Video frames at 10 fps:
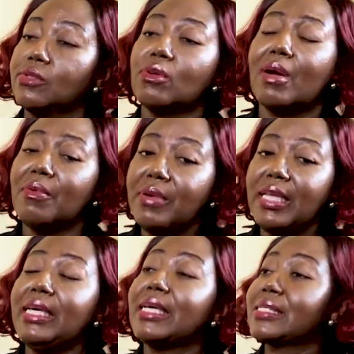So we're
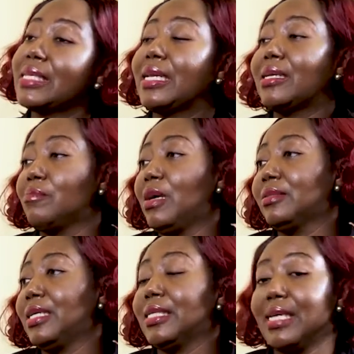really excited
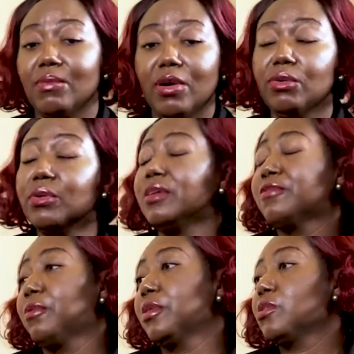about that, and we're looking
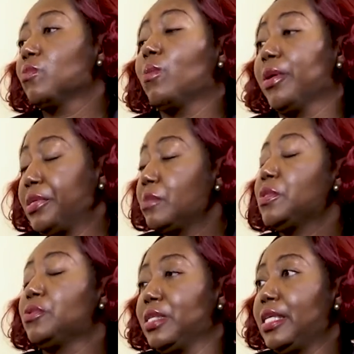forward to what we're going to
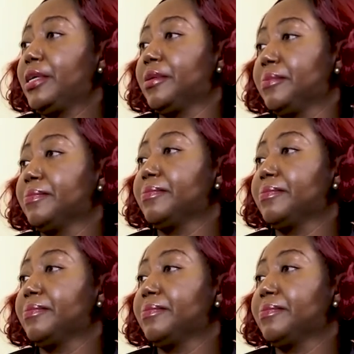be doing here.